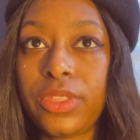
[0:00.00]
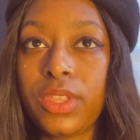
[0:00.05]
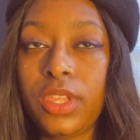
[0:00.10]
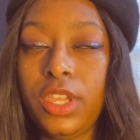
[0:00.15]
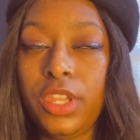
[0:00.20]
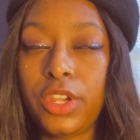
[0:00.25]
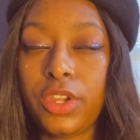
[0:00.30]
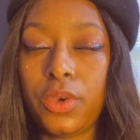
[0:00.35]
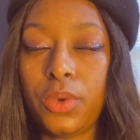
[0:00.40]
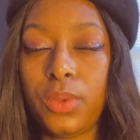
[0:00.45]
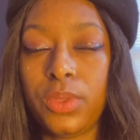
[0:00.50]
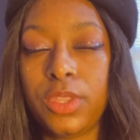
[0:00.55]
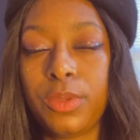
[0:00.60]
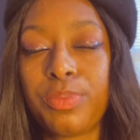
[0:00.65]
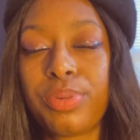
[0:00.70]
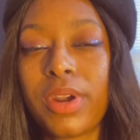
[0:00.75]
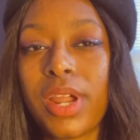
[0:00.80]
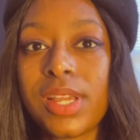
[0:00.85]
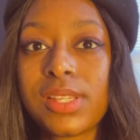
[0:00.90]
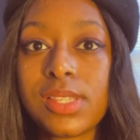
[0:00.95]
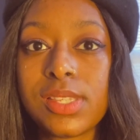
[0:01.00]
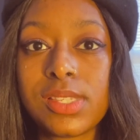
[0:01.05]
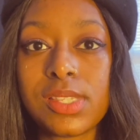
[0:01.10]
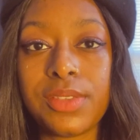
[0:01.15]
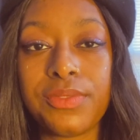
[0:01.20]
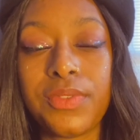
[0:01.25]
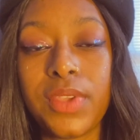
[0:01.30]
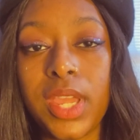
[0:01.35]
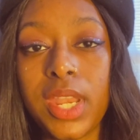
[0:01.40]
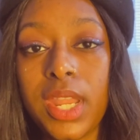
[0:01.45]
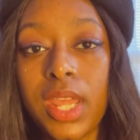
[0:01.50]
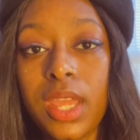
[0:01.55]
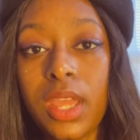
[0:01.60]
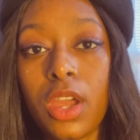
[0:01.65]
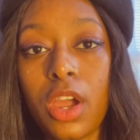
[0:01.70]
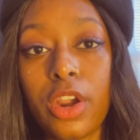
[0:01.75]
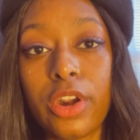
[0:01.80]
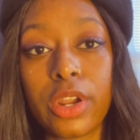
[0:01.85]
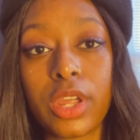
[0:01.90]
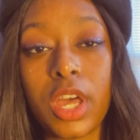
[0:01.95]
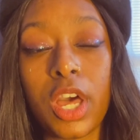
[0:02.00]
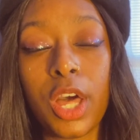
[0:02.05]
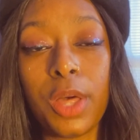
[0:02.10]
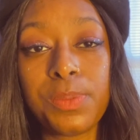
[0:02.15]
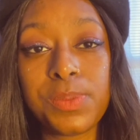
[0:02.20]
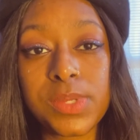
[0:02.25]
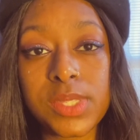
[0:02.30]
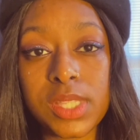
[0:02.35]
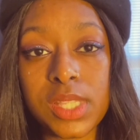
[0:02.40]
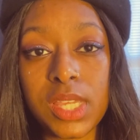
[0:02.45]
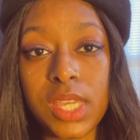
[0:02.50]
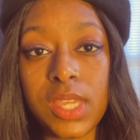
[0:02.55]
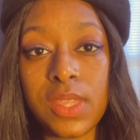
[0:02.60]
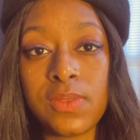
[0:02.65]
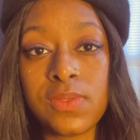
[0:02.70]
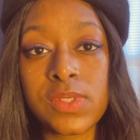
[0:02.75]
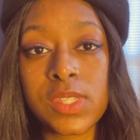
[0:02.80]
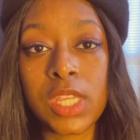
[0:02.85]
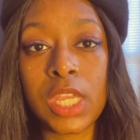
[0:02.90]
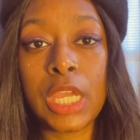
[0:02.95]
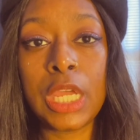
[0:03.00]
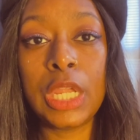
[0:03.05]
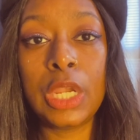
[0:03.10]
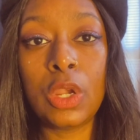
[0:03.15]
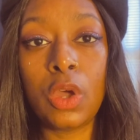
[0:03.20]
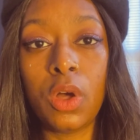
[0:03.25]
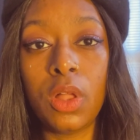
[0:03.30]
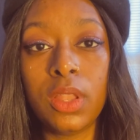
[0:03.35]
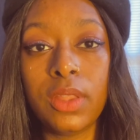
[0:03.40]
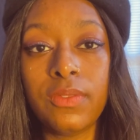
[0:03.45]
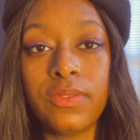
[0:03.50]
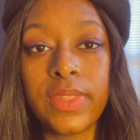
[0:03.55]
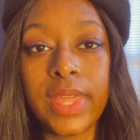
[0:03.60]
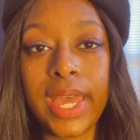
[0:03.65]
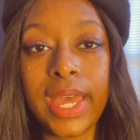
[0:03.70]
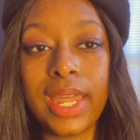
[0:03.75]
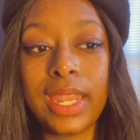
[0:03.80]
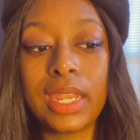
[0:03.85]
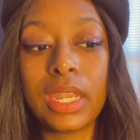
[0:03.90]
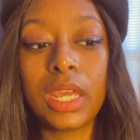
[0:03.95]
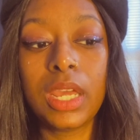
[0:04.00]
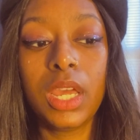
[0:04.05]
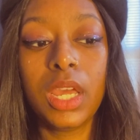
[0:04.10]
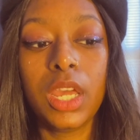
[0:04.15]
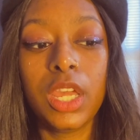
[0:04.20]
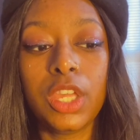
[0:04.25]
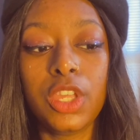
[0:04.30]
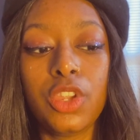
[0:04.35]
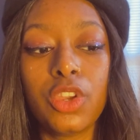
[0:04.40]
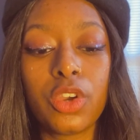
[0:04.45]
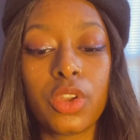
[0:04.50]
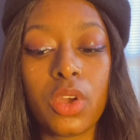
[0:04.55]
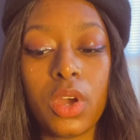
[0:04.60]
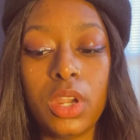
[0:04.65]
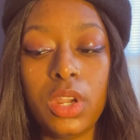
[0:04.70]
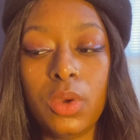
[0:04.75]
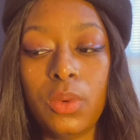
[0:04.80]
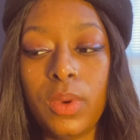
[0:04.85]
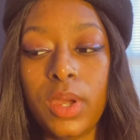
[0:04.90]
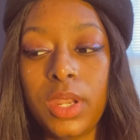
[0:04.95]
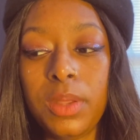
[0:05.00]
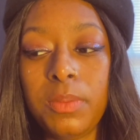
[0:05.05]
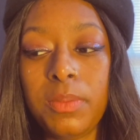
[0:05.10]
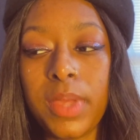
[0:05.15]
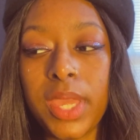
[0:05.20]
you know, the process of getting our cup sleeves and all of that. You're gonna want to make